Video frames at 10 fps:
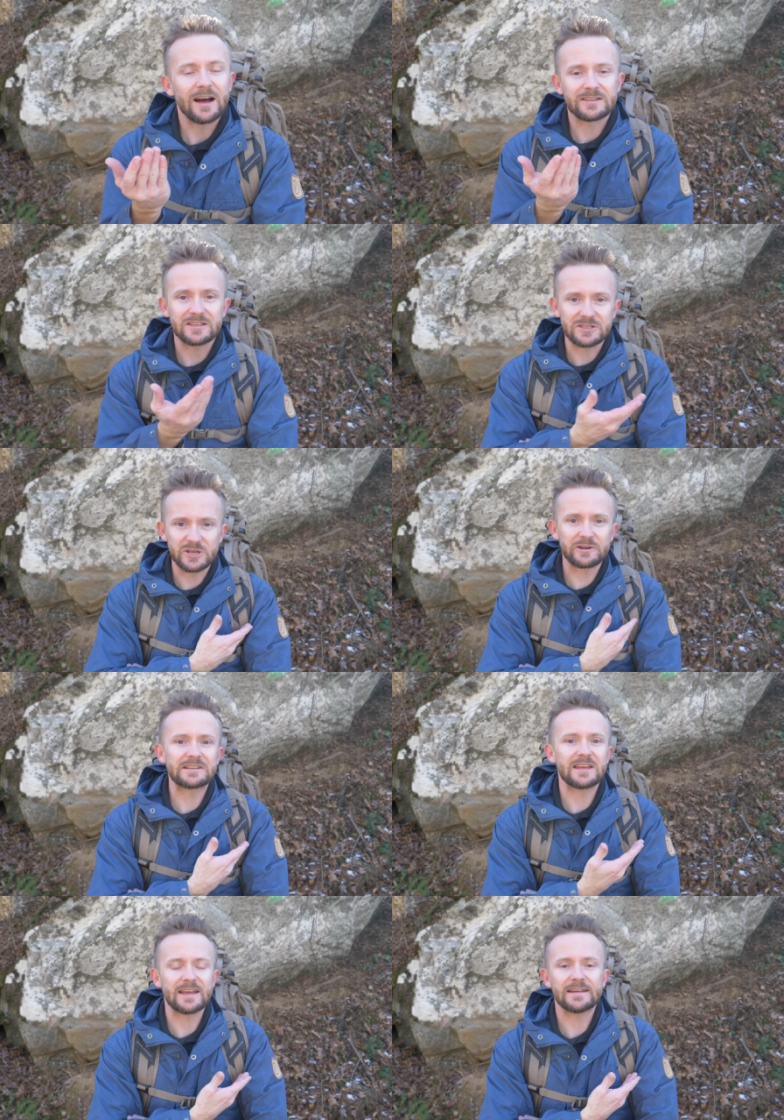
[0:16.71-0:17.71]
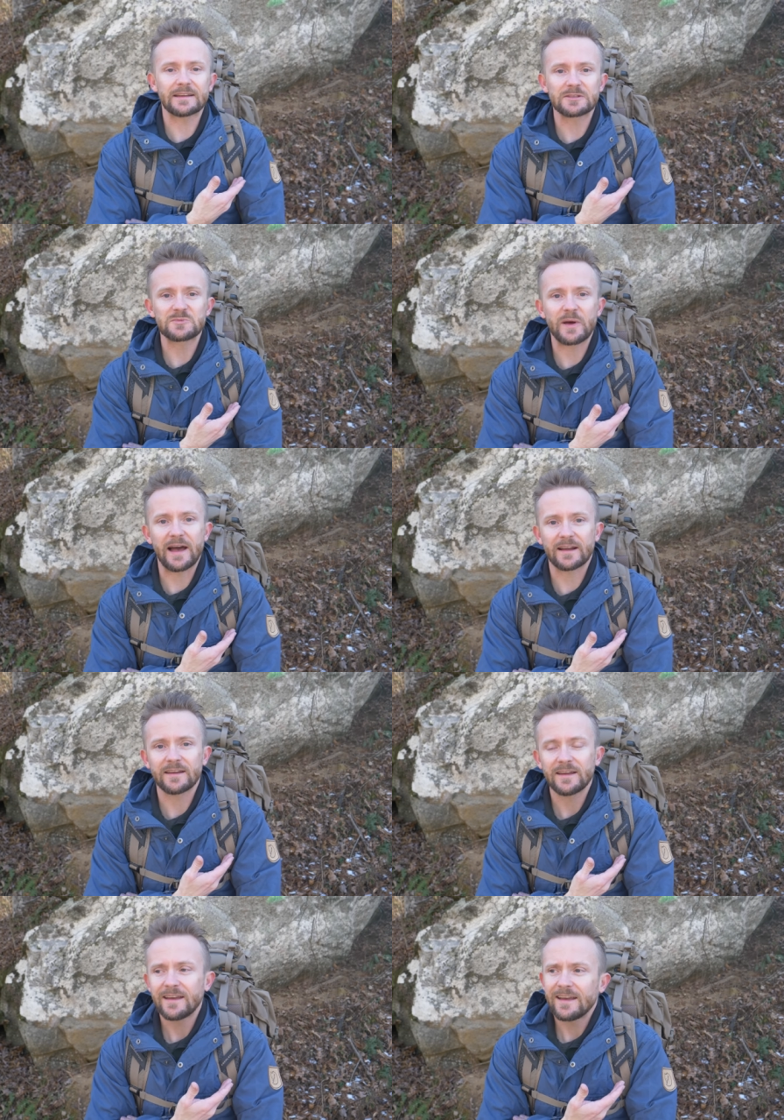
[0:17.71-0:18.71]
I was considering taking out this
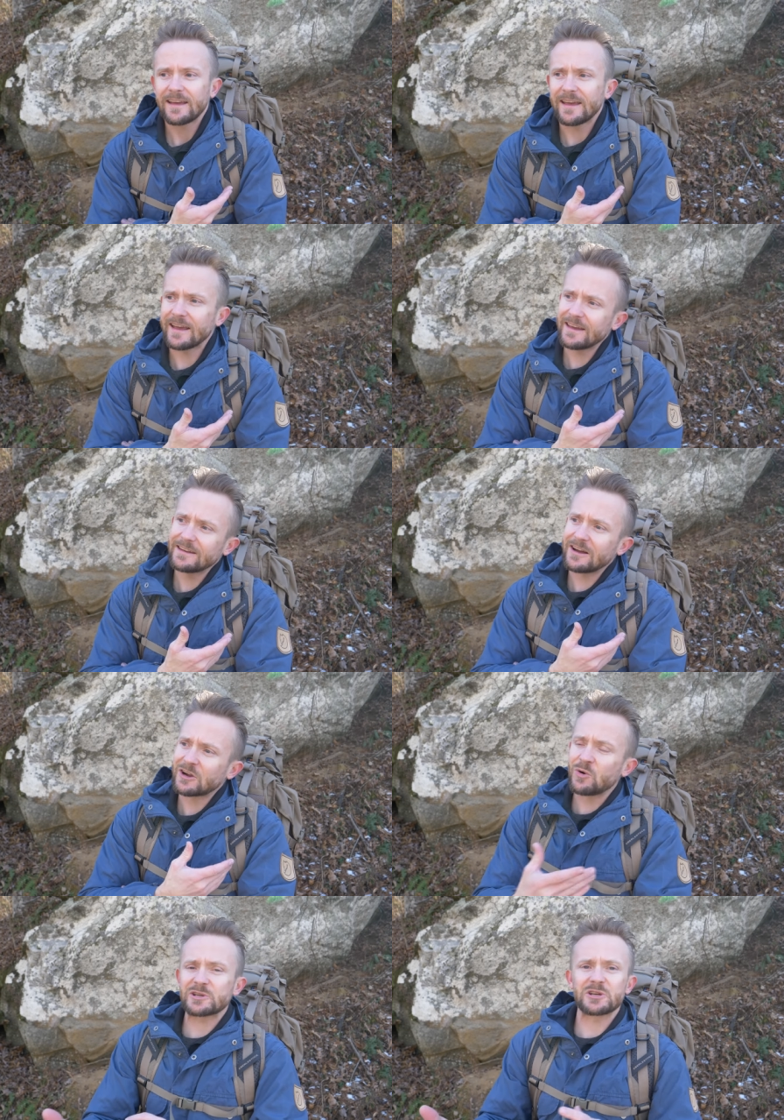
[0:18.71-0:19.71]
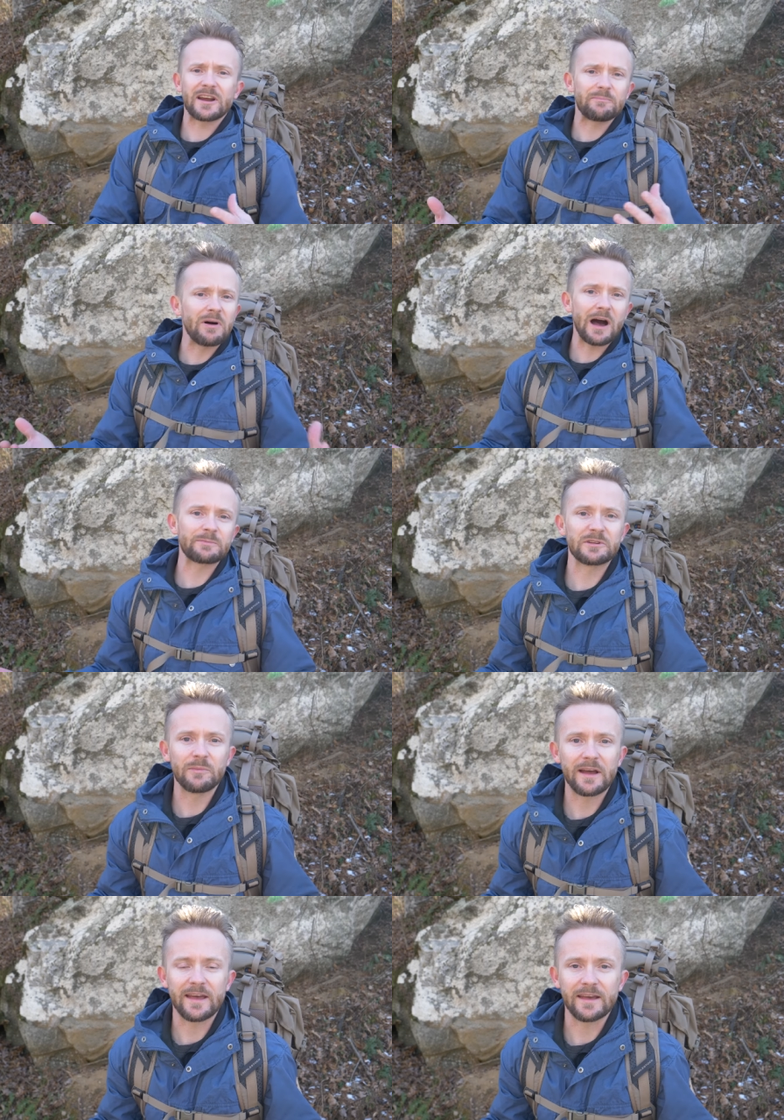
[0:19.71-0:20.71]
pack and a question kind of popped
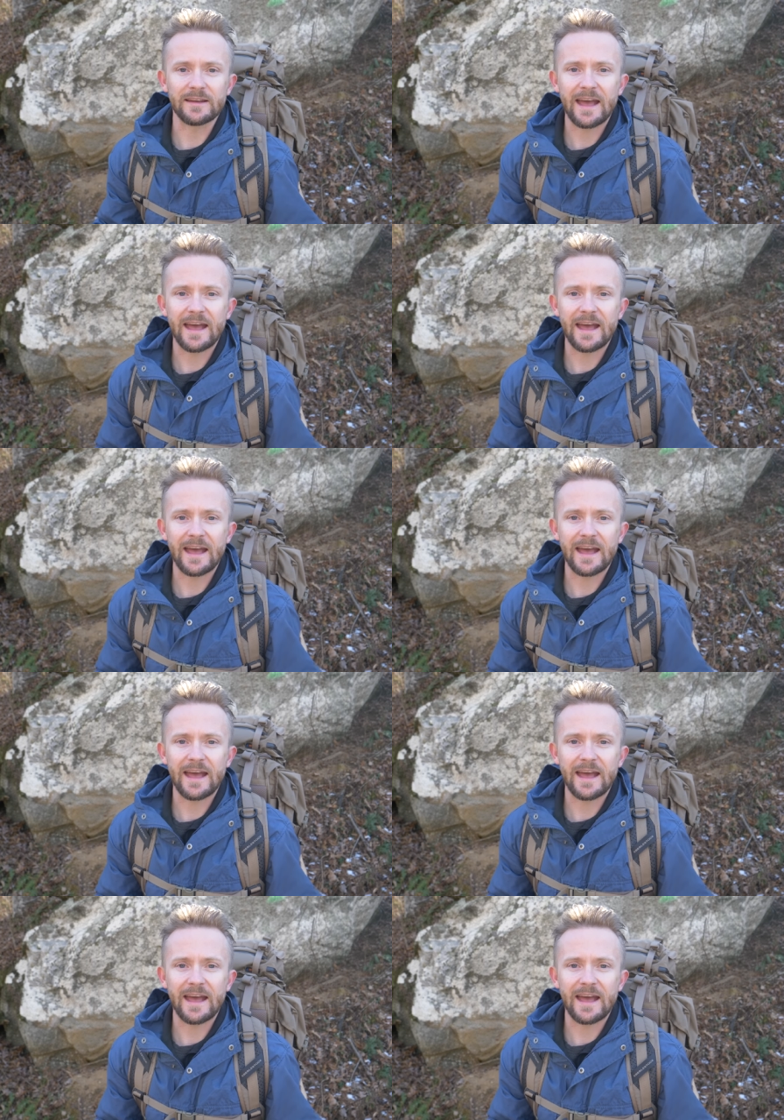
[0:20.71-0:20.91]
into my head.